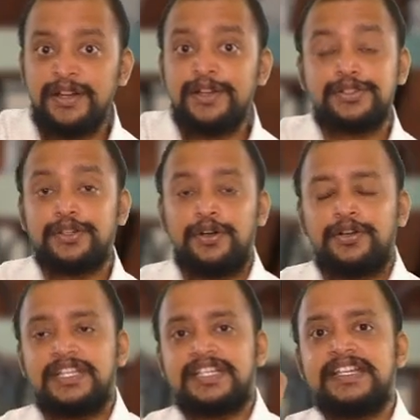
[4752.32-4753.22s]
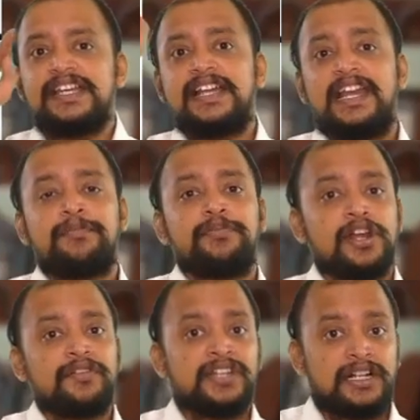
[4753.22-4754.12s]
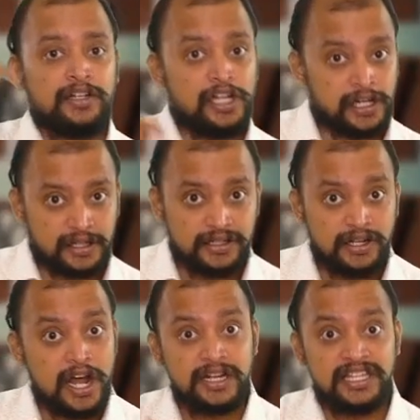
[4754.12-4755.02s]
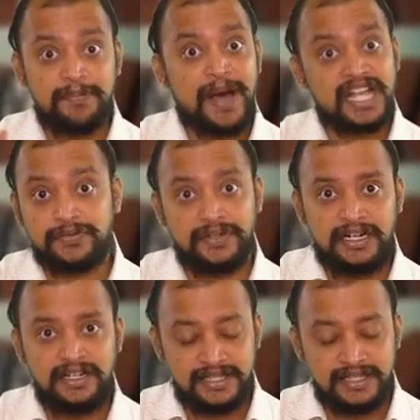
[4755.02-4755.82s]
So the serial number of that lock, not the password,